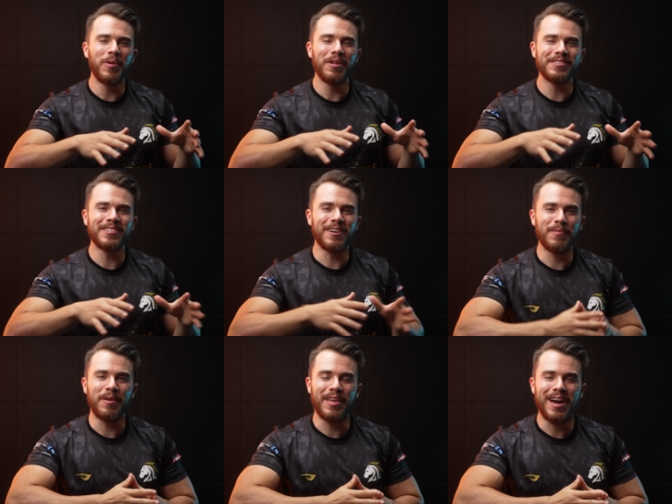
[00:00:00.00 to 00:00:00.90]
Well let's talk
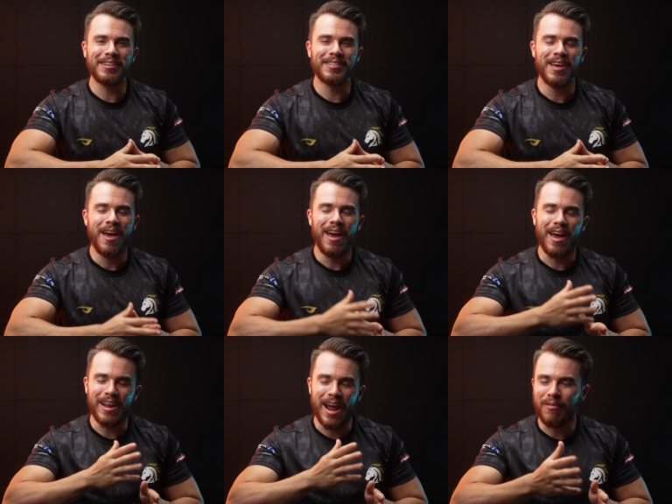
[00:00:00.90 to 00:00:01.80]
about that
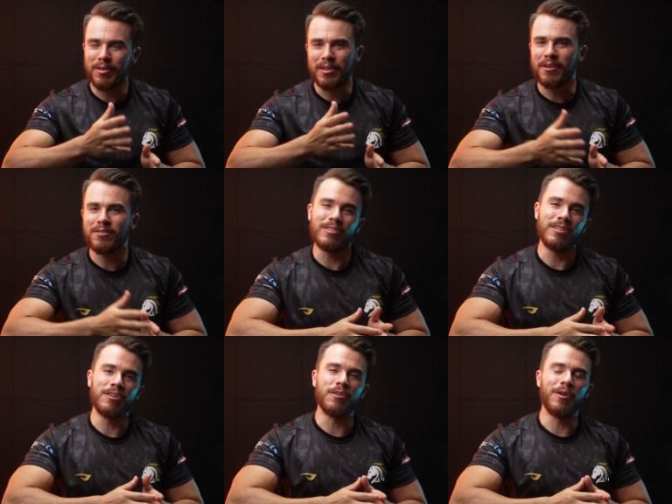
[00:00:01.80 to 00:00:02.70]
and everything else you
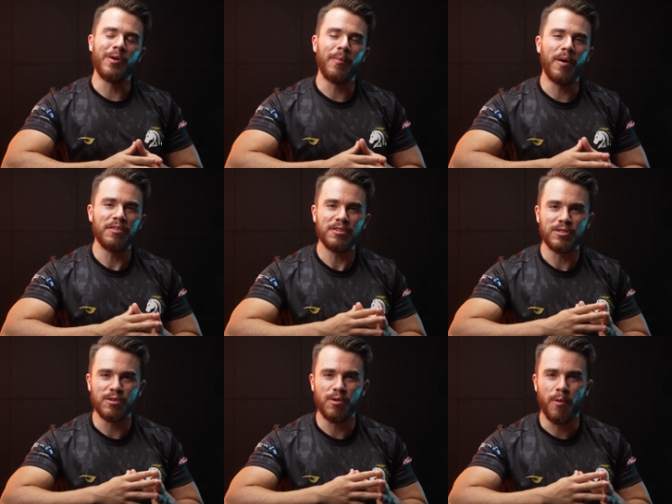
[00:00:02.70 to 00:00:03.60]
need to know about these
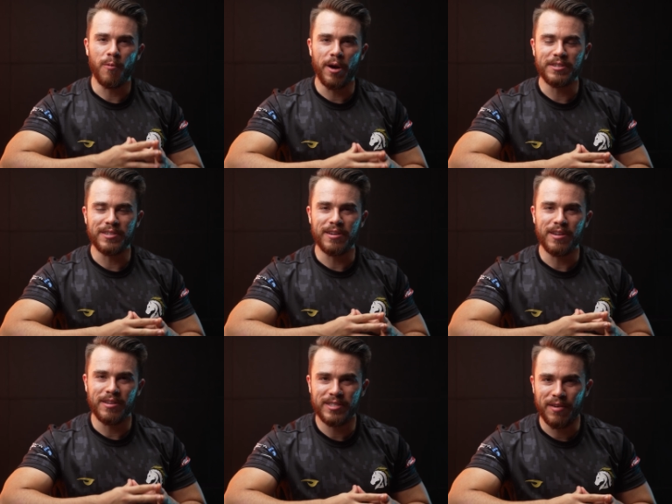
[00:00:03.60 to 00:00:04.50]
new Ryzen
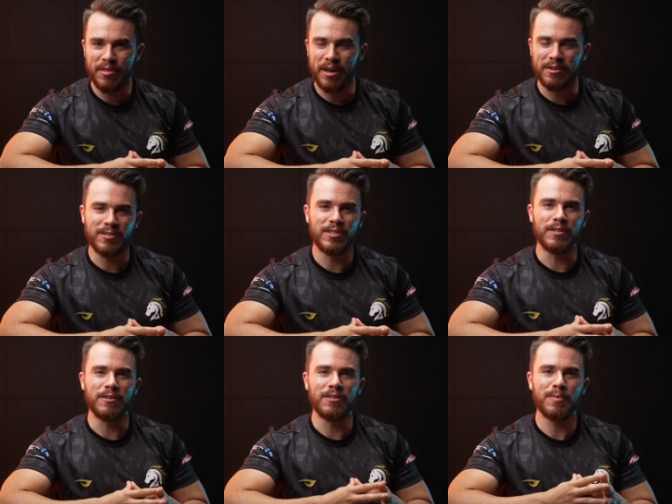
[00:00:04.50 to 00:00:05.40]
7000
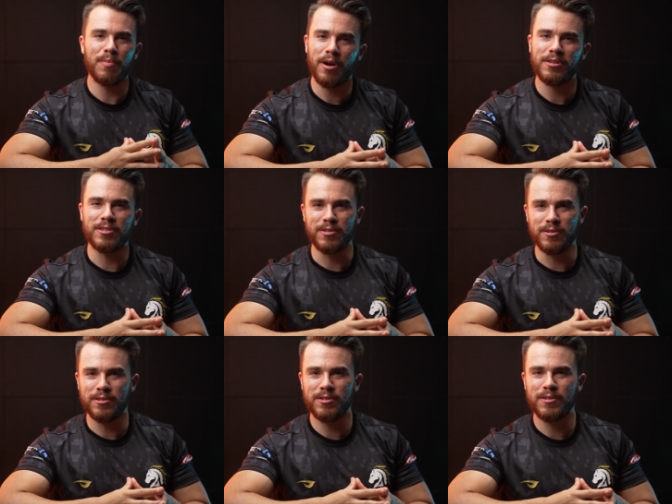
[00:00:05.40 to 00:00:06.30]
series
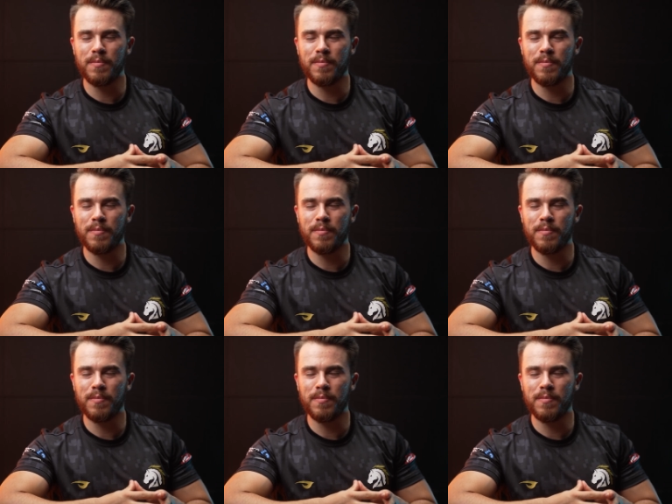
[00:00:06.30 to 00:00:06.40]
processors.